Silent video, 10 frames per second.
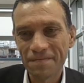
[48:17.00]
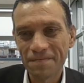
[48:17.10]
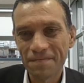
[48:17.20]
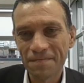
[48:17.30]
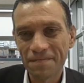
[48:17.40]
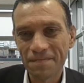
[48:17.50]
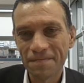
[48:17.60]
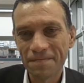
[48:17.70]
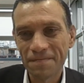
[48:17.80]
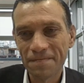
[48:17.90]

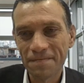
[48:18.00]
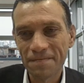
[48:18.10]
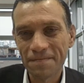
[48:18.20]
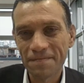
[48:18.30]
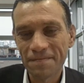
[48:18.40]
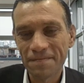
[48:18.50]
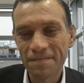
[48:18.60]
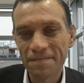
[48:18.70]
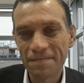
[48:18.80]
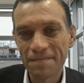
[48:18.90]

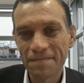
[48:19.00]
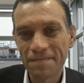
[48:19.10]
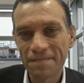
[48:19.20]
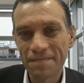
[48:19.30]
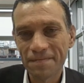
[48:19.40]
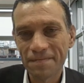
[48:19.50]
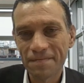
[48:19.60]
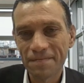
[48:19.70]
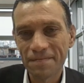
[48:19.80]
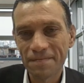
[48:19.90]

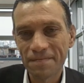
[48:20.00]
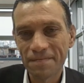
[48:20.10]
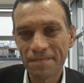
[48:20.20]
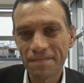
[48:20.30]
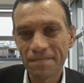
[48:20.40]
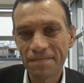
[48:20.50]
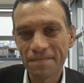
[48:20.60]
The person shown says nothing.